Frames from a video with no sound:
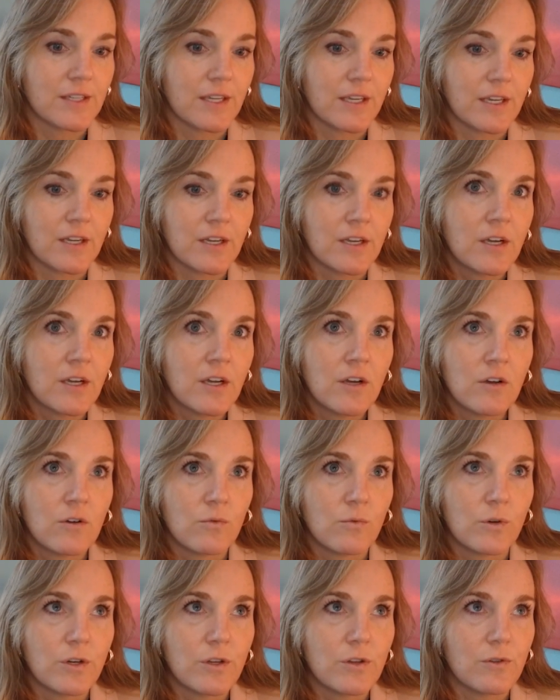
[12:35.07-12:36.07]
Like,
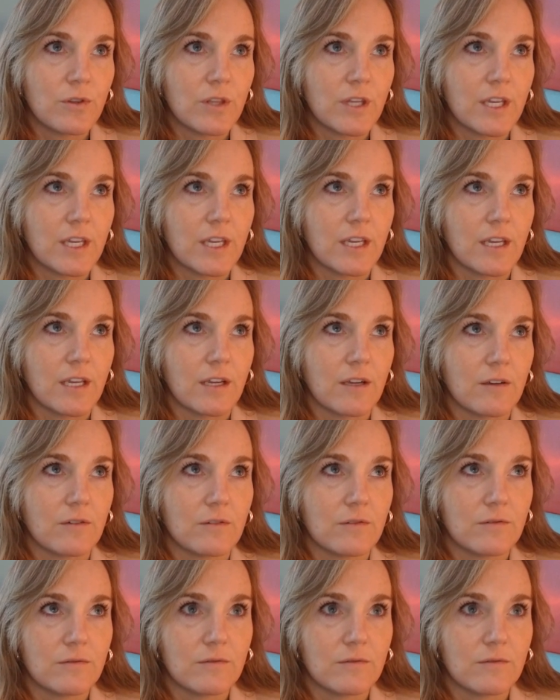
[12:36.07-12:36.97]
what are you thinking